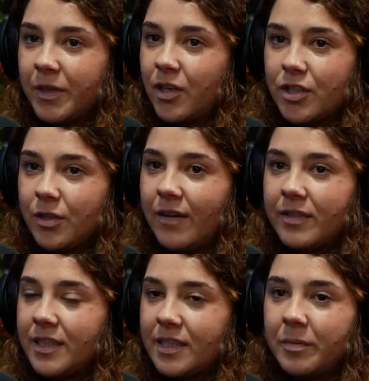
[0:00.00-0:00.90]
because you have a
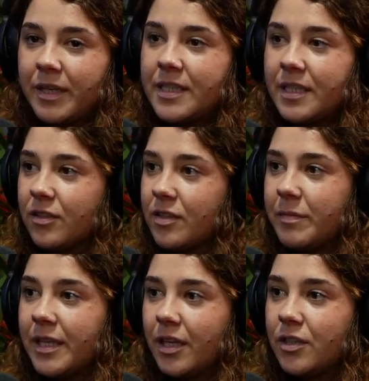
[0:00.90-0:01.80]
disability doesn't
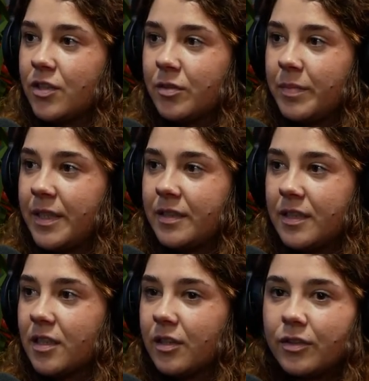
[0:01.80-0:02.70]
mean that you should be
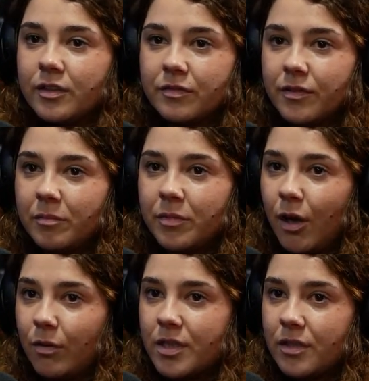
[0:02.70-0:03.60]
discluded from
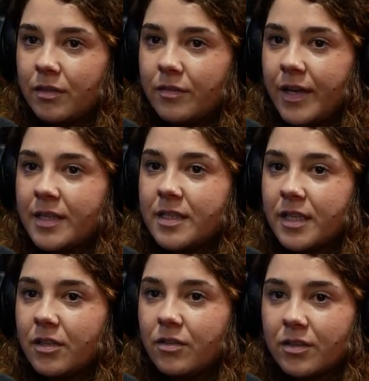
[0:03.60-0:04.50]
going to university.
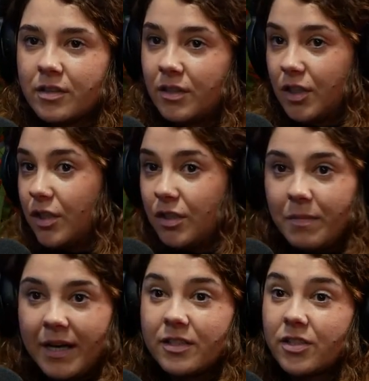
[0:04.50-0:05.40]
You just
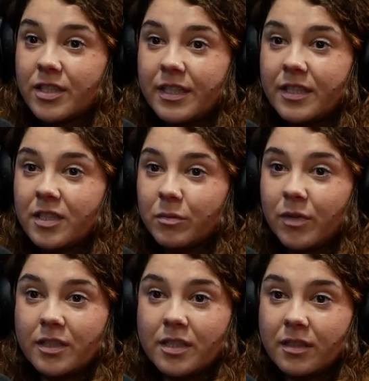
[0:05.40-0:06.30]
might just need
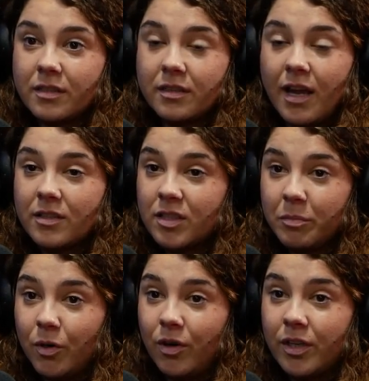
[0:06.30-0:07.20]
someone to
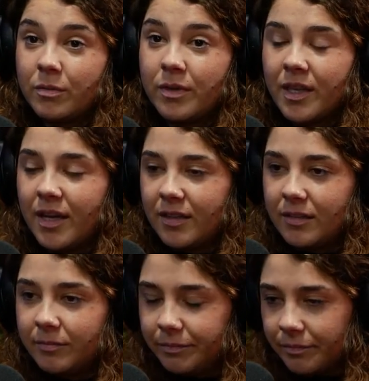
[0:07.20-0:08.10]
support you with that.
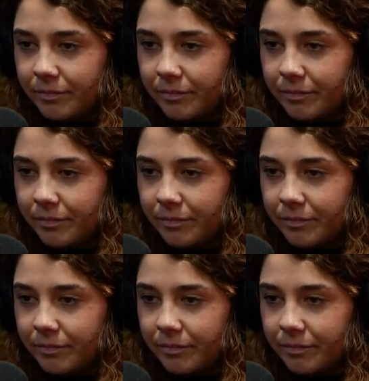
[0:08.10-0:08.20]
And